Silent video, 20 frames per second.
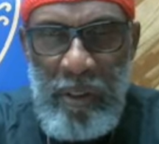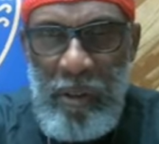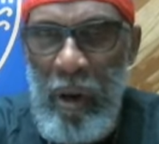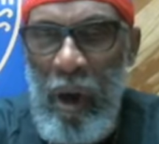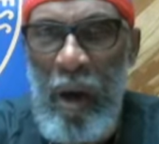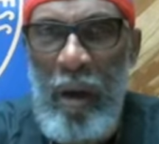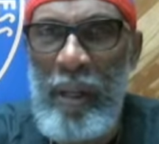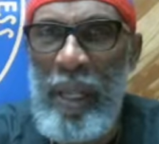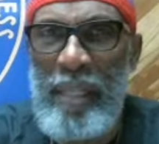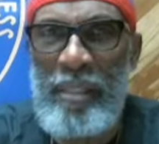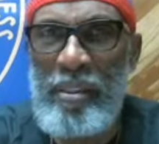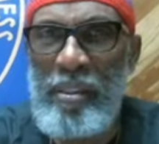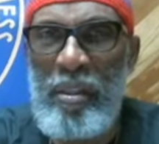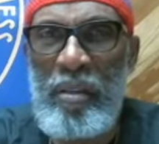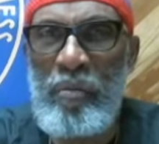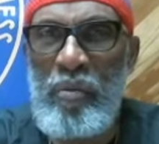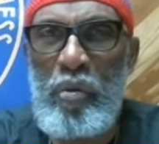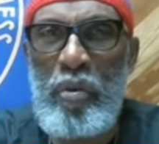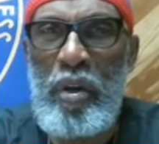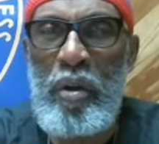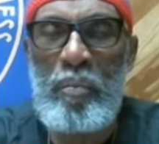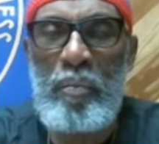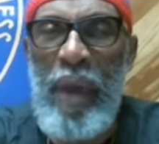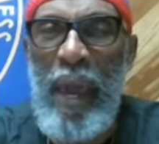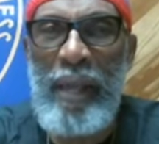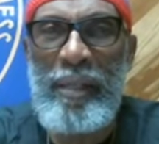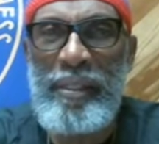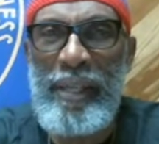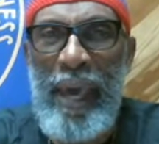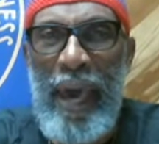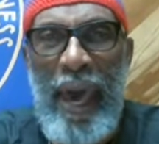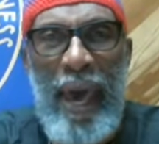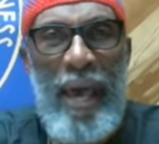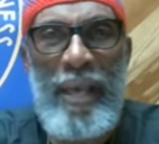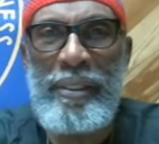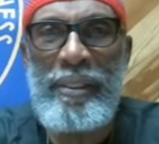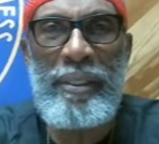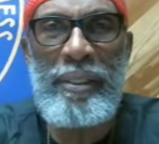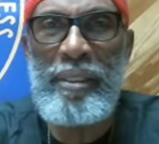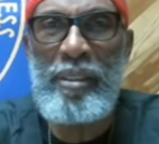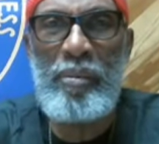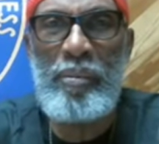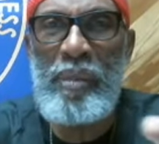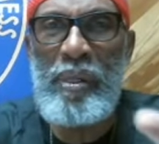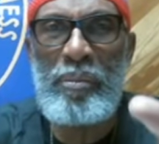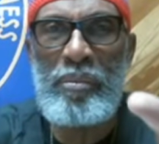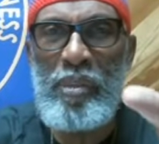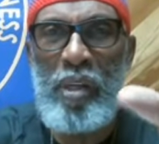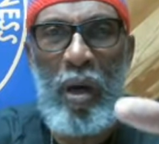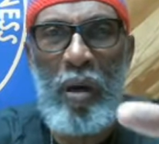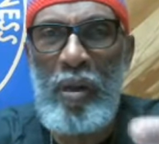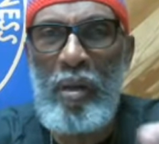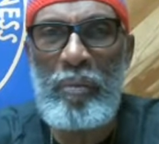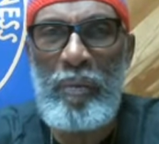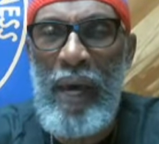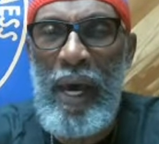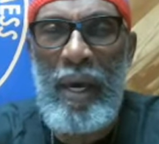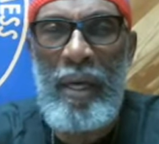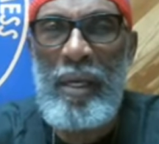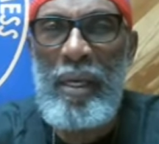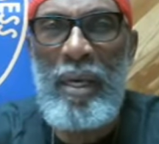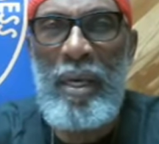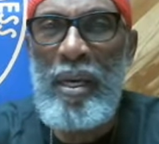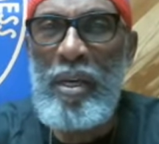So all that stuff you hear Max Keiser and some of them talking about,